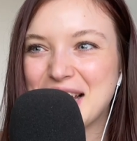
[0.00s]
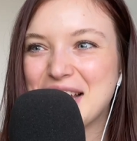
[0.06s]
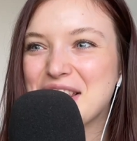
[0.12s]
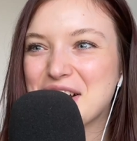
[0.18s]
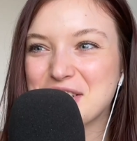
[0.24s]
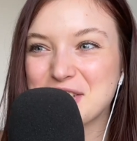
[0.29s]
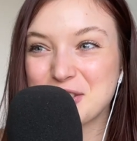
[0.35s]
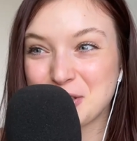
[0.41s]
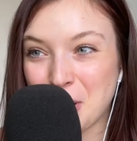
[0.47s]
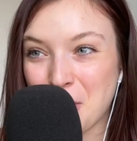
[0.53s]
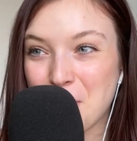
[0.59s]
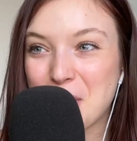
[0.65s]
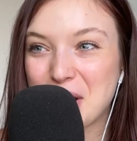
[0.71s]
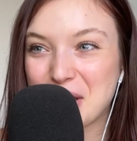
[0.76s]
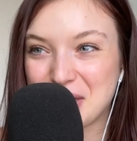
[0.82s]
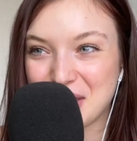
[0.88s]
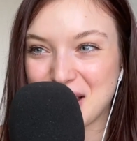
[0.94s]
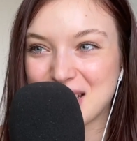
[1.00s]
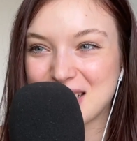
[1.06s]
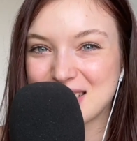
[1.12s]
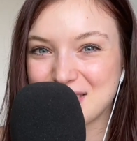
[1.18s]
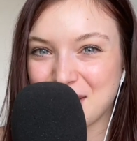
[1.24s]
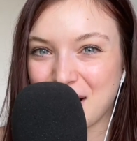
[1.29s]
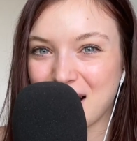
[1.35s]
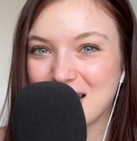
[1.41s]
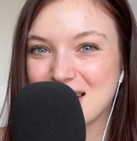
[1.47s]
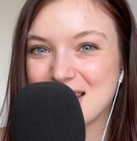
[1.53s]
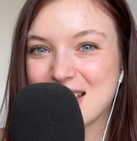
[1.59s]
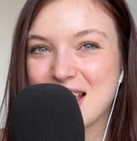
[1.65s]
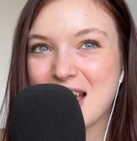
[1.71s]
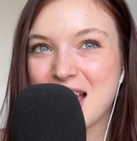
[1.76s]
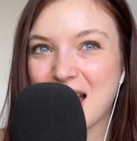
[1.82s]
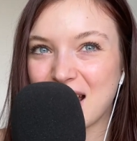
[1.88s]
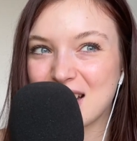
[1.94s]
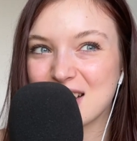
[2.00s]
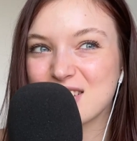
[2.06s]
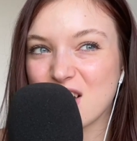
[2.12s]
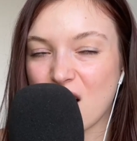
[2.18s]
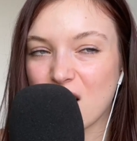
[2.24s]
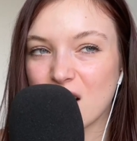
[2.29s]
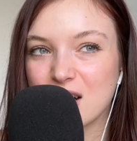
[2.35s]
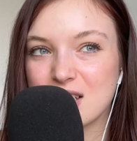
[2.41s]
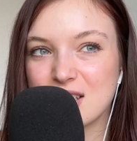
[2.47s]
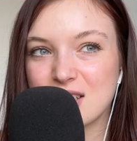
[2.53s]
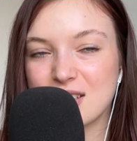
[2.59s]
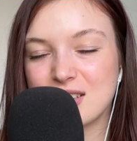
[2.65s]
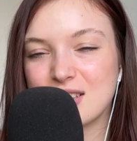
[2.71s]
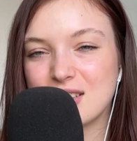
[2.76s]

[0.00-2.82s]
There's so many things, right? It is hard